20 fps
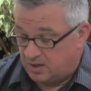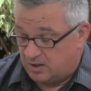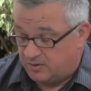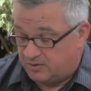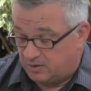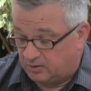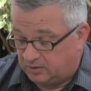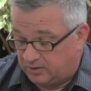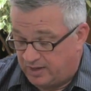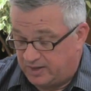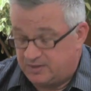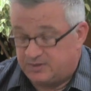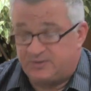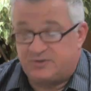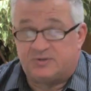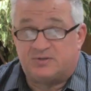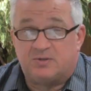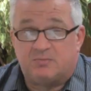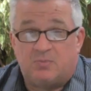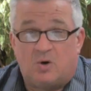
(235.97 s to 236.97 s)
The lens
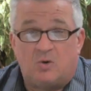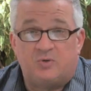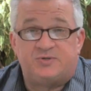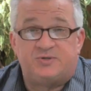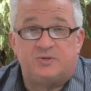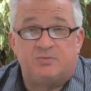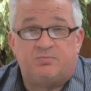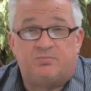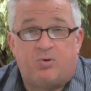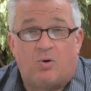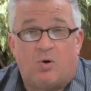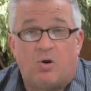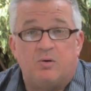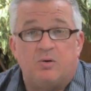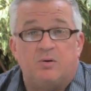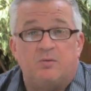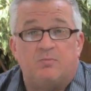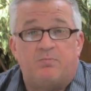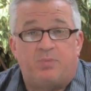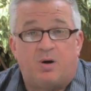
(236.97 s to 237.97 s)
is the most
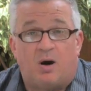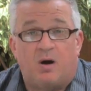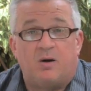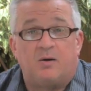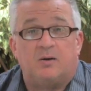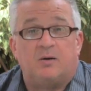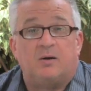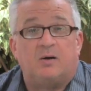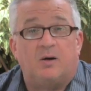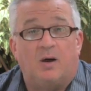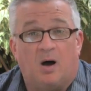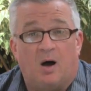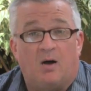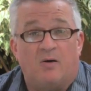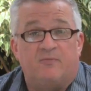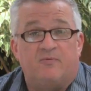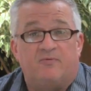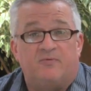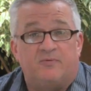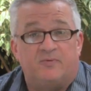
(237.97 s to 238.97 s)
important part
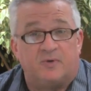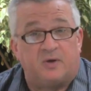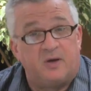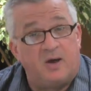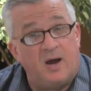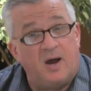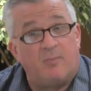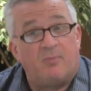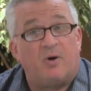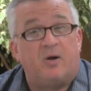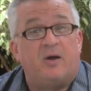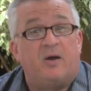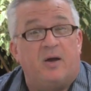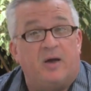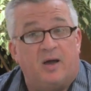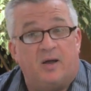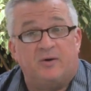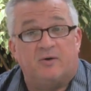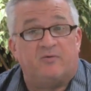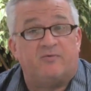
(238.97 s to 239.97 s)
of the camera
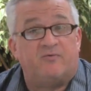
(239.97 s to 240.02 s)
and your